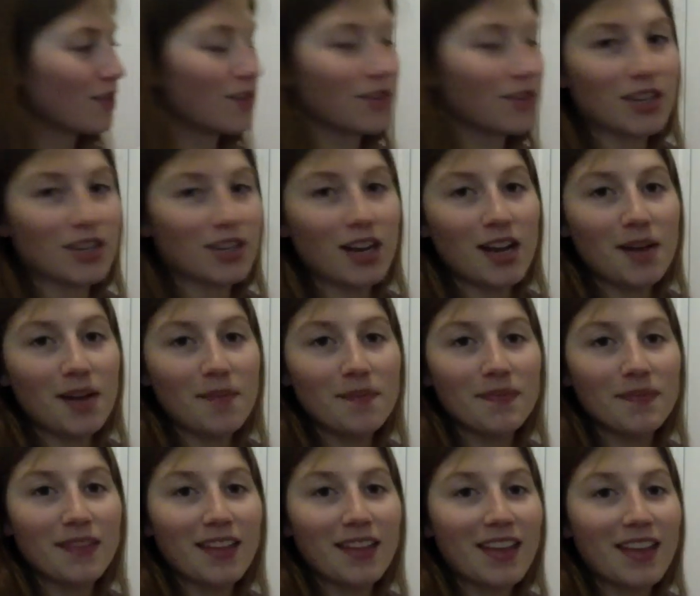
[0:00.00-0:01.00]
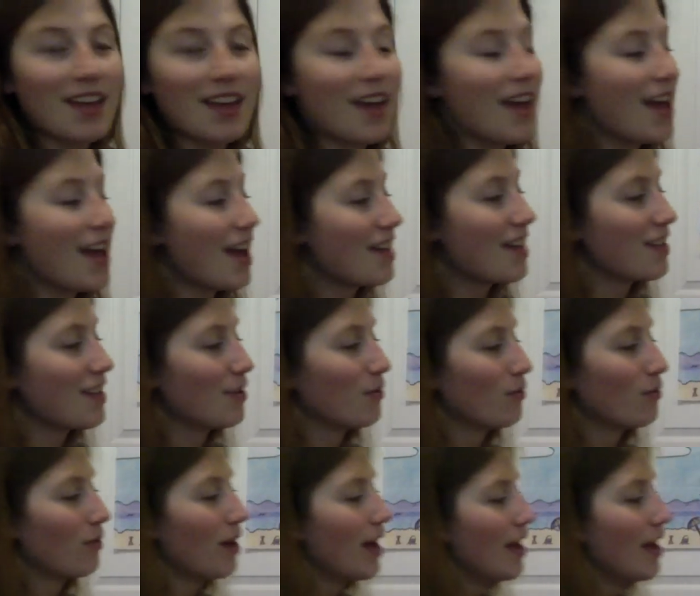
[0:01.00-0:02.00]
Great job. And then
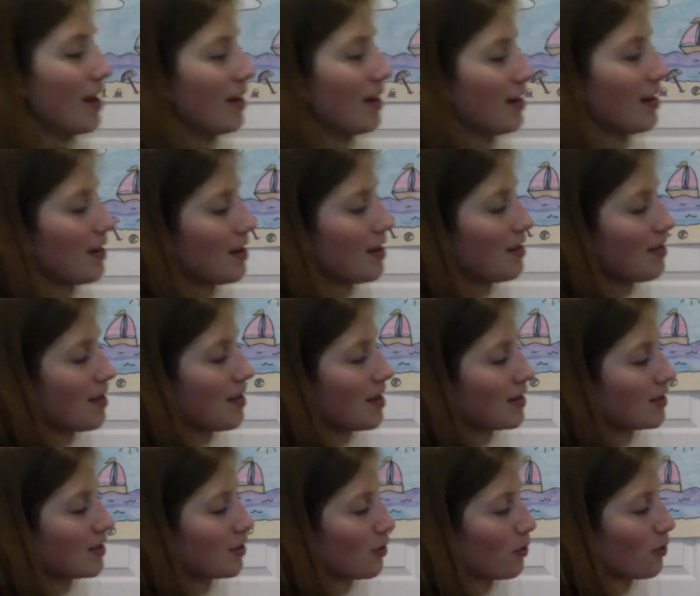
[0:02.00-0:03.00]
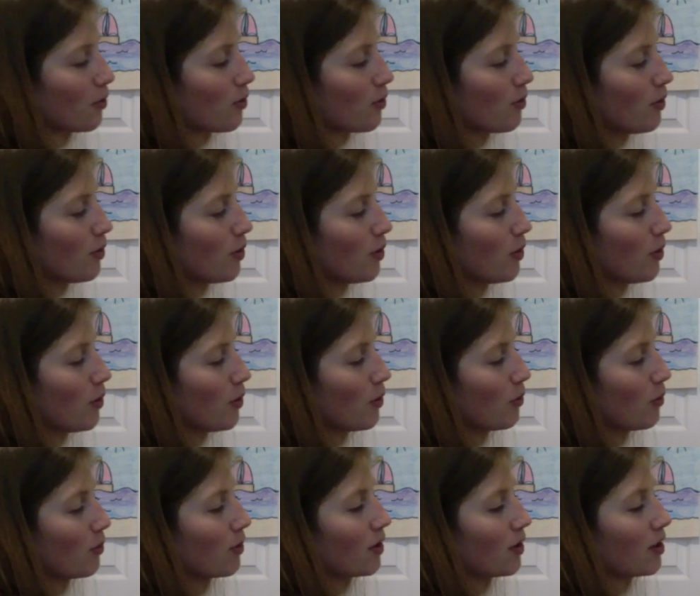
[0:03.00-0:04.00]
right in that circle,
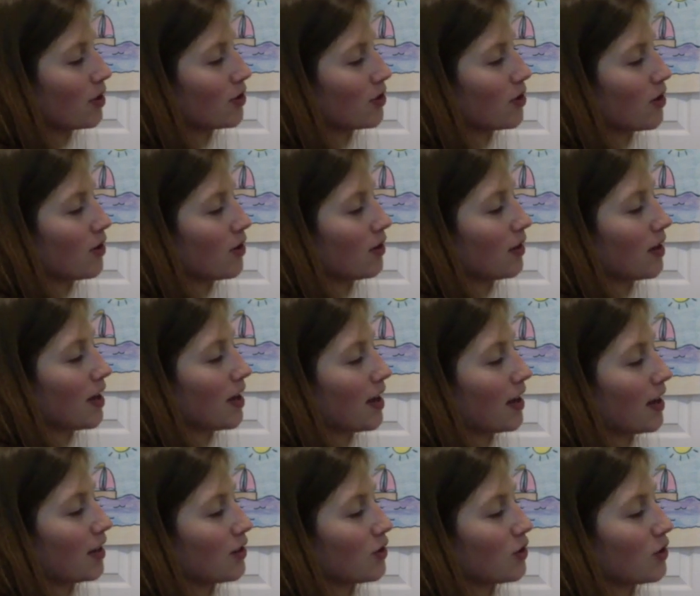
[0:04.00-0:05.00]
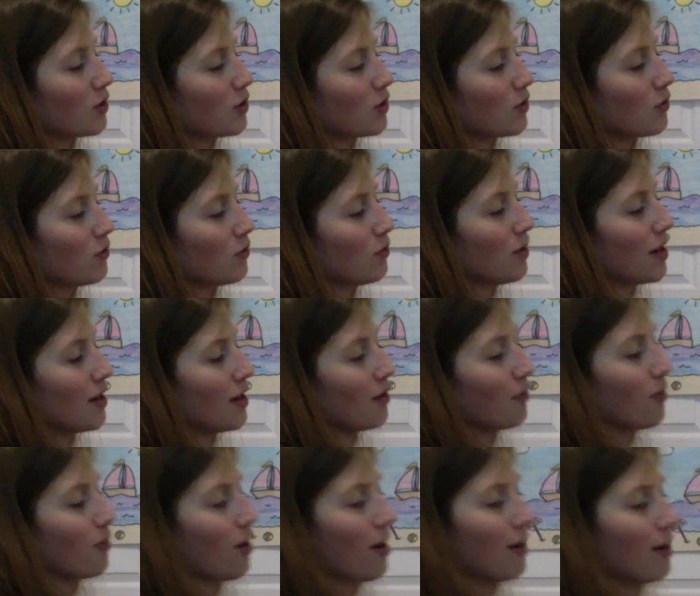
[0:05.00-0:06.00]
we're gonna draw a line straight
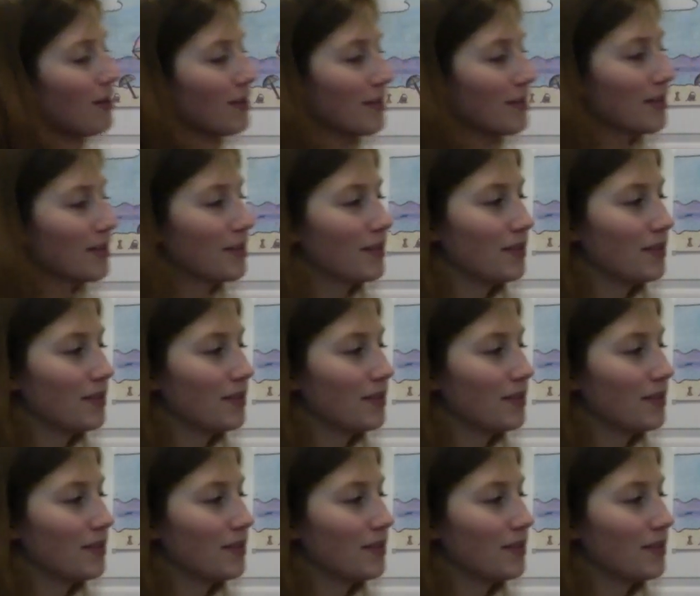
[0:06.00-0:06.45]
across.